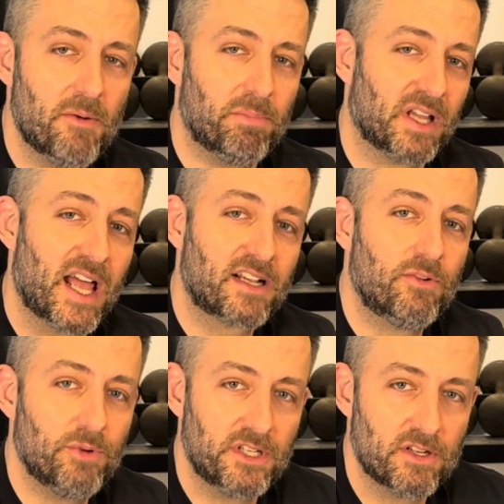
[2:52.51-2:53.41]
Black
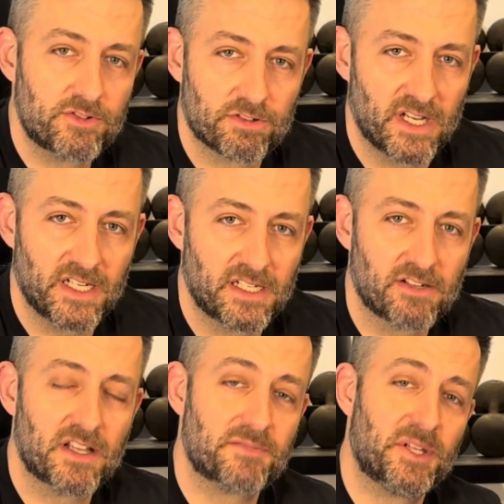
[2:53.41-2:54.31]
Widow Training
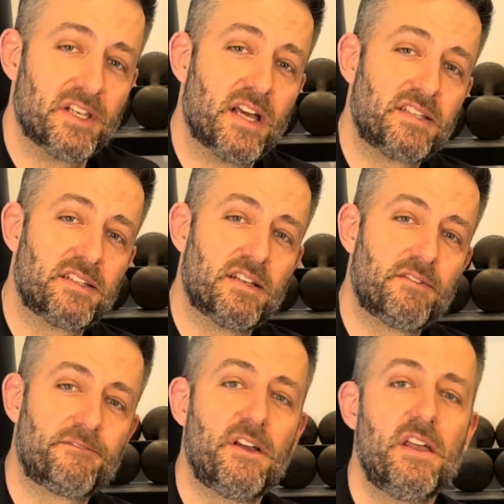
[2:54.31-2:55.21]
Gear has been nice
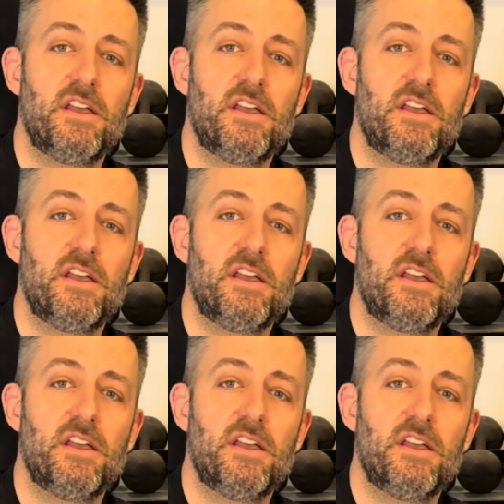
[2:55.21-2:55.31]
enough